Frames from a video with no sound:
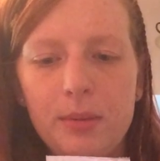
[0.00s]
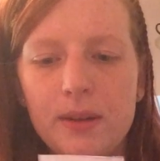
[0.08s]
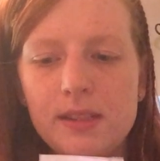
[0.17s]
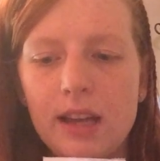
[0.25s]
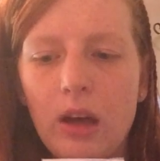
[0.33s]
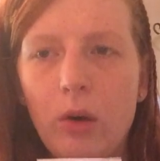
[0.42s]

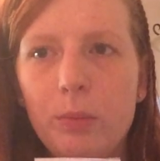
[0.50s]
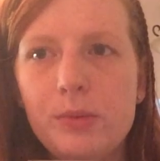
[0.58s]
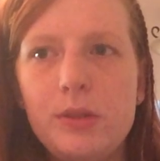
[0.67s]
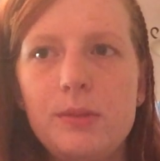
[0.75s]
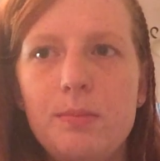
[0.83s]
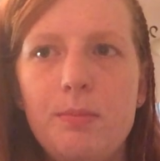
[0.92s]
because it
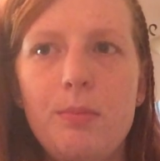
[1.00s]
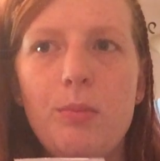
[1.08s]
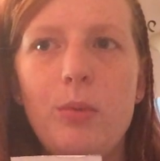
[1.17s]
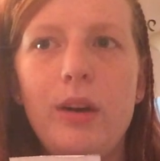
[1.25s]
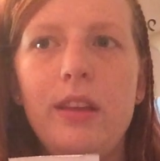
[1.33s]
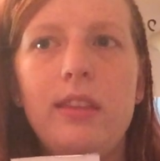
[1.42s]
helps
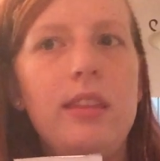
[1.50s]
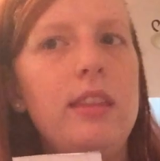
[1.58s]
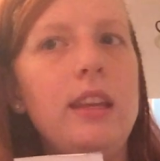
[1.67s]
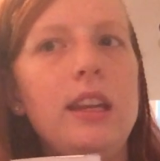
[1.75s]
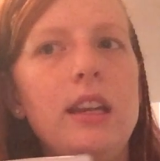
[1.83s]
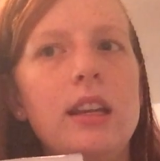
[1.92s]
with
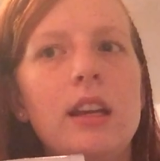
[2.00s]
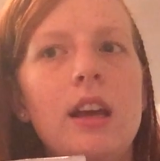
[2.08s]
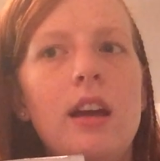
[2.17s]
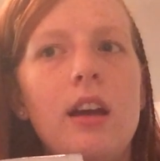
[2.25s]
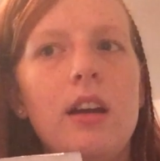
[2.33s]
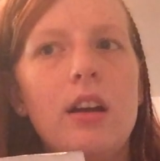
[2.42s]
the
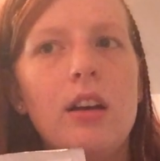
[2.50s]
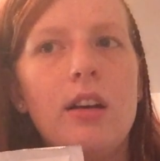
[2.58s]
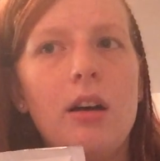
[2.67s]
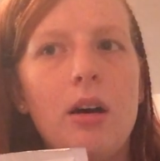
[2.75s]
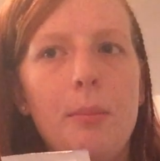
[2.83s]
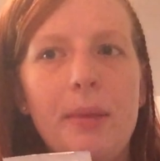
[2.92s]

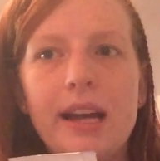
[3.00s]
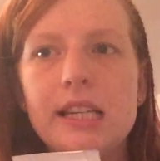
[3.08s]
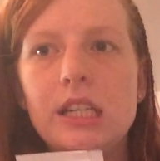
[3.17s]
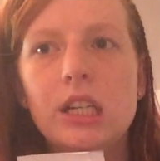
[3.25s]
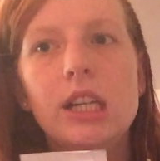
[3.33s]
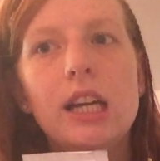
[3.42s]

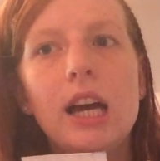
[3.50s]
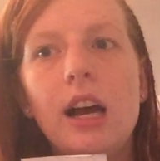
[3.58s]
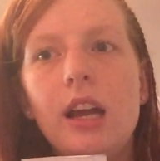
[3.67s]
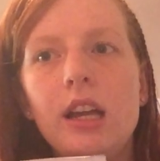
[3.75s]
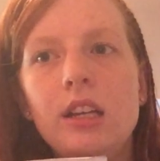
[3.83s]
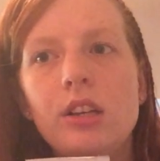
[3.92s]
bacteria
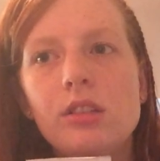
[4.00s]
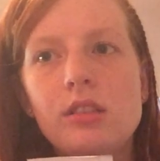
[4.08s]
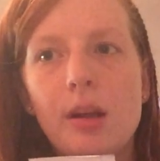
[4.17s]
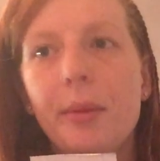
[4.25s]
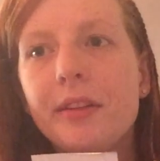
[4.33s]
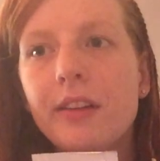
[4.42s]
in your
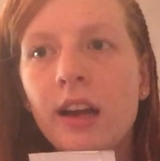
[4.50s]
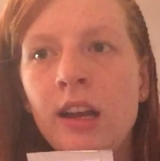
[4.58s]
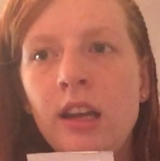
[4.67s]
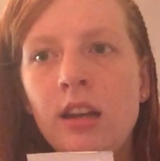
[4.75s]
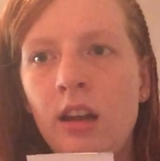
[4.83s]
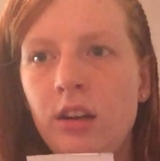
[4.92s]
stomach
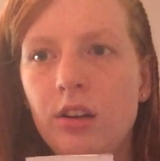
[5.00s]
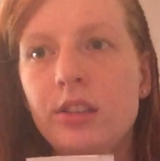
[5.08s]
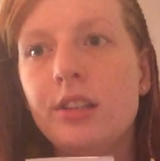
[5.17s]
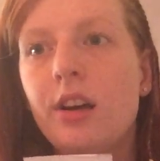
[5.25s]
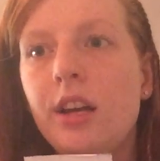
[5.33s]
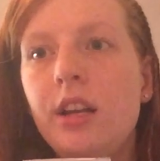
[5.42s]
lining and your
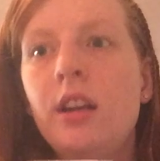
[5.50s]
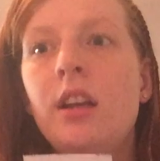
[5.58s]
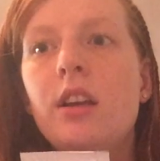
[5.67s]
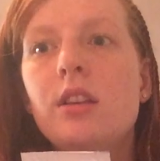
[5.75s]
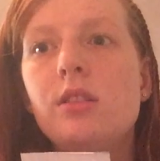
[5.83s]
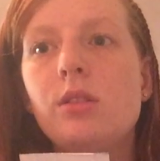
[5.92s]
gut.
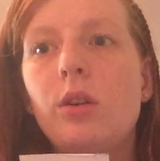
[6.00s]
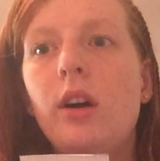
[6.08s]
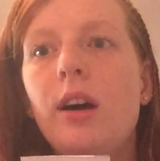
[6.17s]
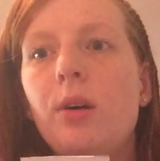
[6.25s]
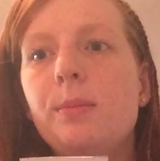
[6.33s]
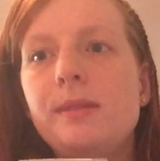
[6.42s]
So it
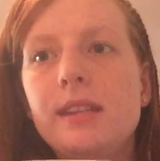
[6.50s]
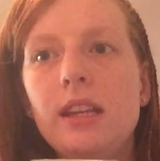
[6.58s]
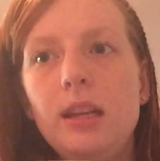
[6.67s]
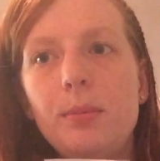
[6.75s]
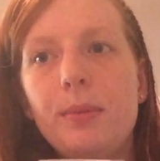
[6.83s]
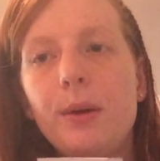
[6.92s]
helps
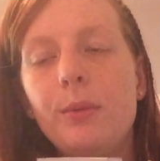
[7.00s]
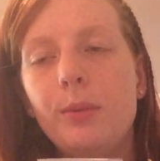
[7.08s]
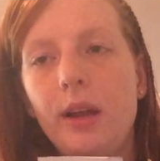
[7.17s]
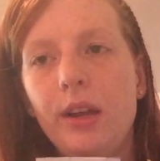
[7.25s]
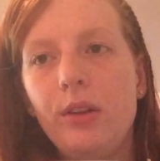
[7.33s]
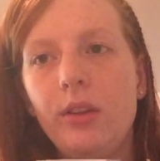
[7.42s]
keep
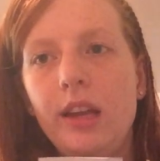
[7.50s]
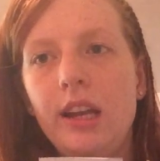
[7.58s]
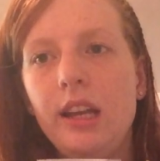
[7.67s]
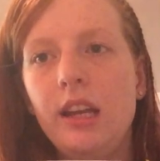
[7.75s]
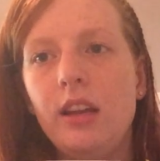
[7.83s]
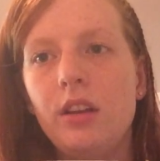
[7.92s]

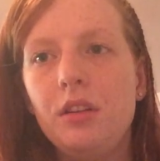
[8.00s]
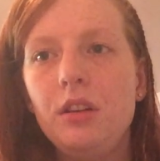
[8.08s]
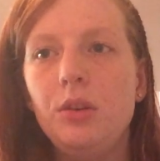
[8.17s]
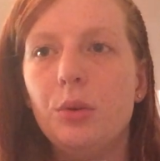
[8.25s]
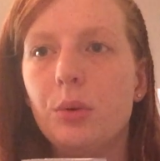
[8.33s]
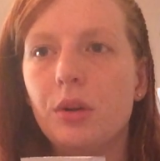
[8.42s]
regulating
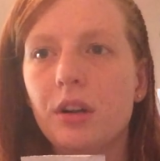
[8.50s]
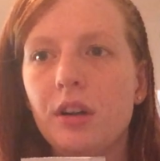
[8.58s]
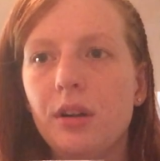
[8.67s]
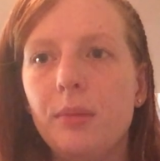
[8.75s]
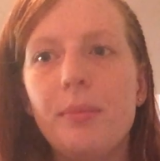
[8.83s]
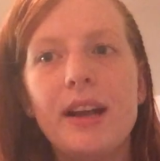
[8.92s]

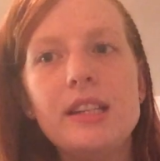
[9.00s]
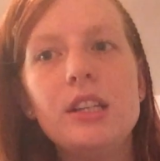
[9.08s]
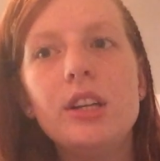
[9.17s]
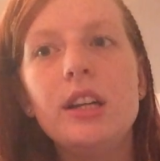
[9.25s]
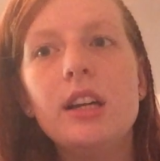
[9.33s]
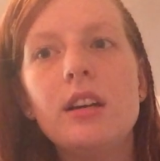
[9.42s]
your
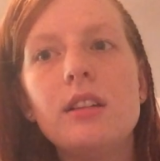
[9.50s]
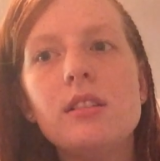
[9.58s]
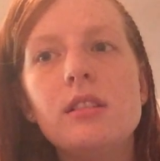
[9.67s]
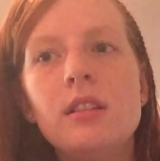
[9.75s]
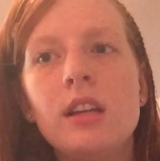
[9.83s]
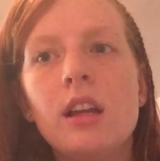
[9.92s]
bacteria
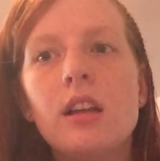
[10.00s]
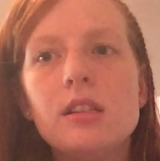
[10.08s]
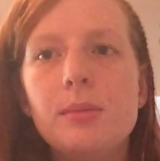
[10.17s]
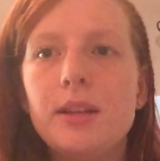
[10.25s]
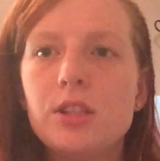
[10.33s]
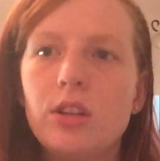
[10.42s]

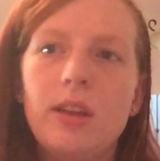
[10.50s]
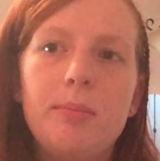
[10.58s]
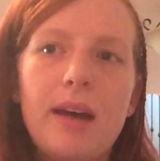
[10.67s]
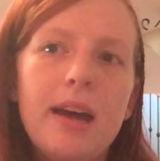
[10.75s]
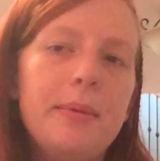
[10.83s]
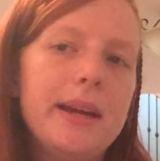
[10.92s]
to make sure like
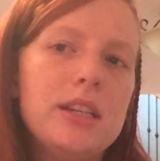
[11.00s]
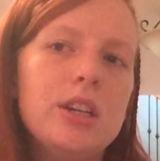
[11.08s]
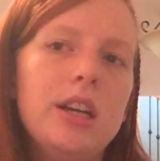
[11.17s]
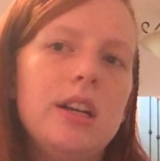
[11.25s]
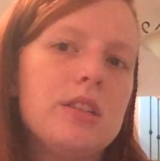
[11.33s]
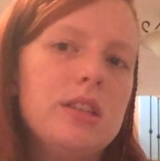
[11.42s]
bad
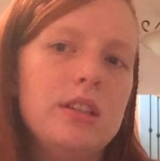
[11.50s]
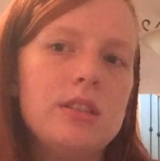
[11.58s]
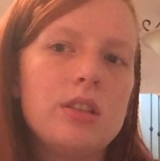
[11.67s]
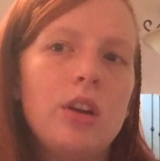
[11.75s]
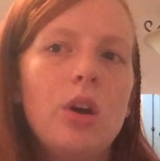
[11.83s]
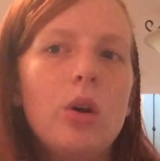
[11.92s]
bacteria
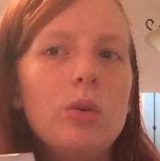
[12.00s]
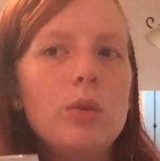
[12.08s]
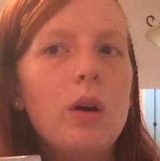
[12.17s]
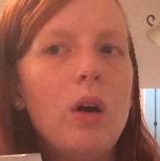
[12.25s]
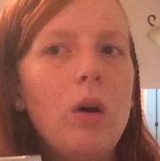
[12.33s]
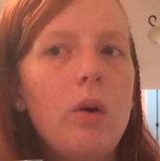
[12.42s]
doesn't
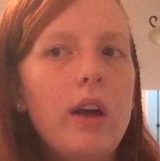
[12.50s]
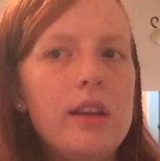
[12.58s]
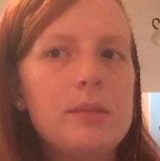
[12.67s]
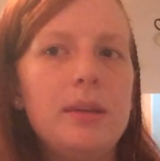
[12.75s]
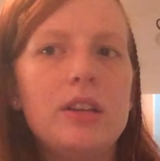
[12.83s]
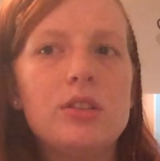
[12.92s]
grow,
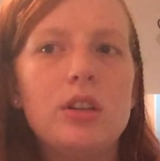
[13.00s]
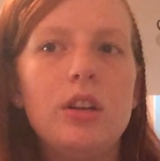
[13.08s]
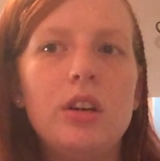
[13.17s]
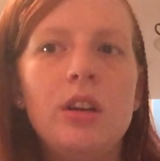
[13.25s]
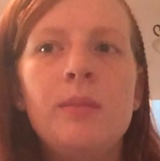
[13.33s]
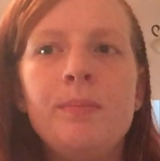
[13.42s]
and to make
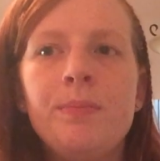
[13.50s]
sure